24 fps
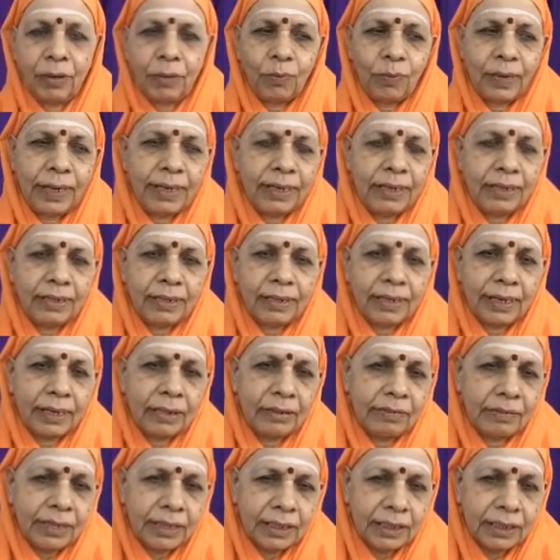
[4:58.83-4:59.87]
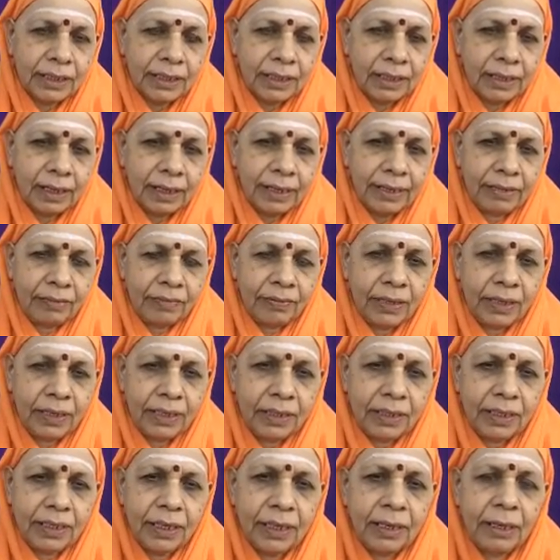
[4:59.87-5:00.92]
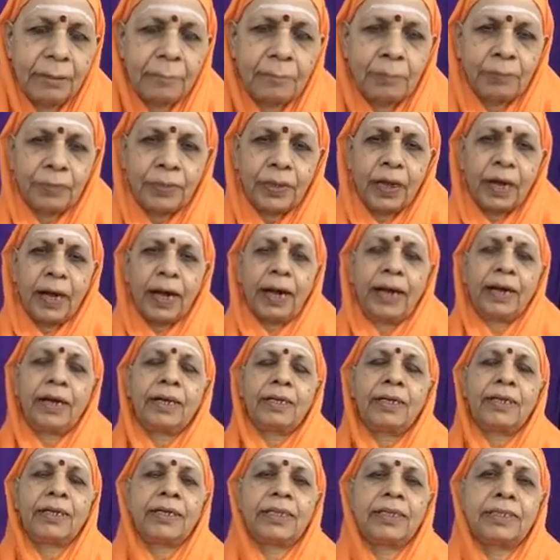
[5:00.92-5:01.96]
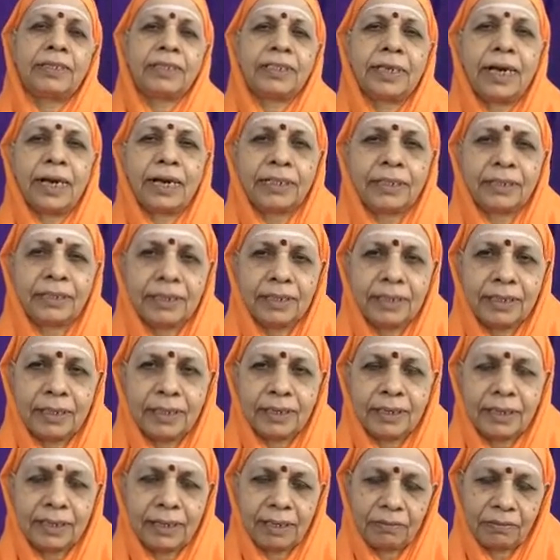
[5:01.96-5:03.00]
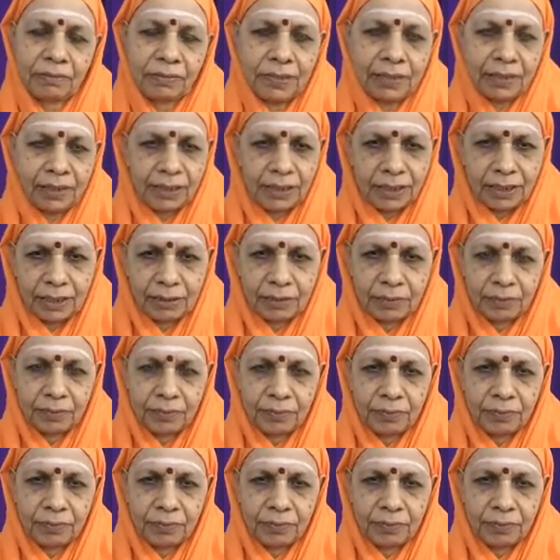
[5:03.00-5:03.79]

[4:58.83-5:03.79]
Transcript: One is conventional definition, another is Shastric definition.